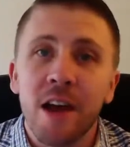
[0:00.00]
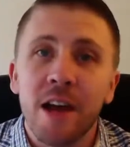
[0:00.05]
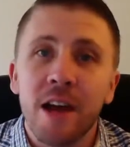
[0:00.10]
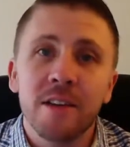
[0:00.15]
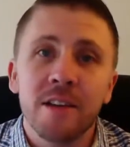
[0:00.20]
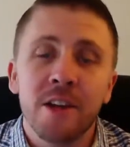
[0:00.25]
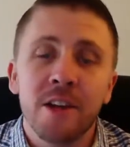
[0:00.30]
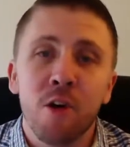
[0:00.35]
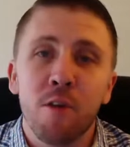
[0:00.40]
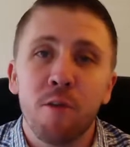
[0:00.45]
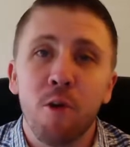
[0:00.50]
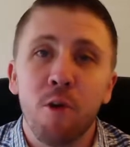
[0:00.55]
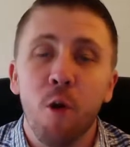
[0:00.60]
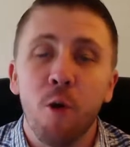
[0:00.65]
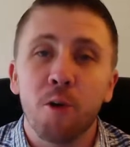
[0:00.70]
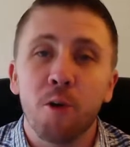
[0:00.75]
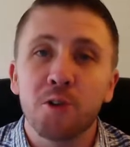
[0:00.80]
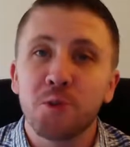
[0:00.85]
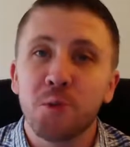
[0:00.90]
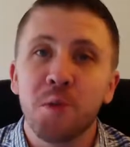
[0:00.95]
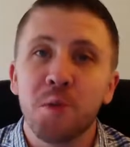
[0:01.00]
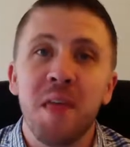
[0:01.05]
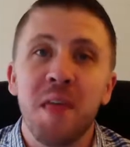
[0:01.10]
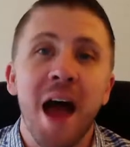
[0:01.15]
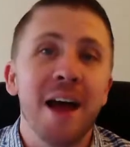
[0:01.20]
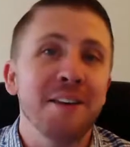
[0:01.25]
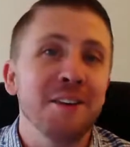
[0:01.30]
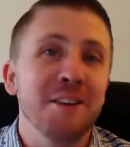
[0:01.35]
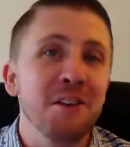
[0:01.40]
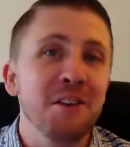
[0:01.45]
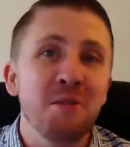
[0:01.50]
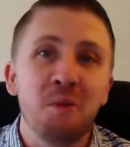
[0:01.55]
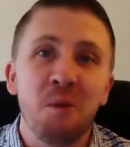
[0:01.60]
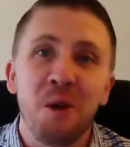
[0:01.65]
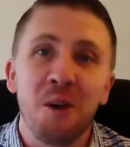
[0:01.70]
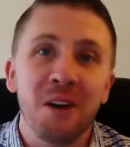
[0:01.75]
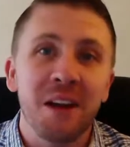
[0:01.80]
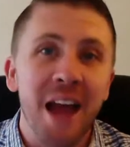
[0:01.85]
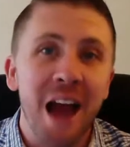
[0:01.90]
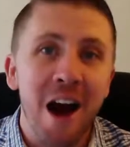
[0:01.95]
And, you know, of course, when that didn't
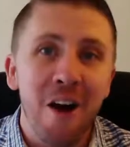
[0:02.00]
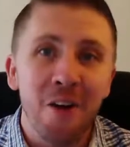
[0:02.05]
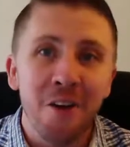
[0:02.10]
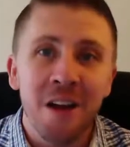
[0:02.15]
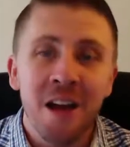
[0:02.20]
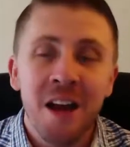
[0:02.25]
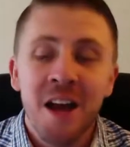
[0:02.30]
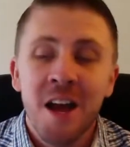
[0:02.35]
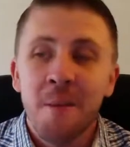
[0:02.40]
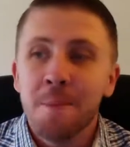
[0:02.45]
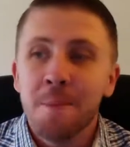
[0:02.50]
work out,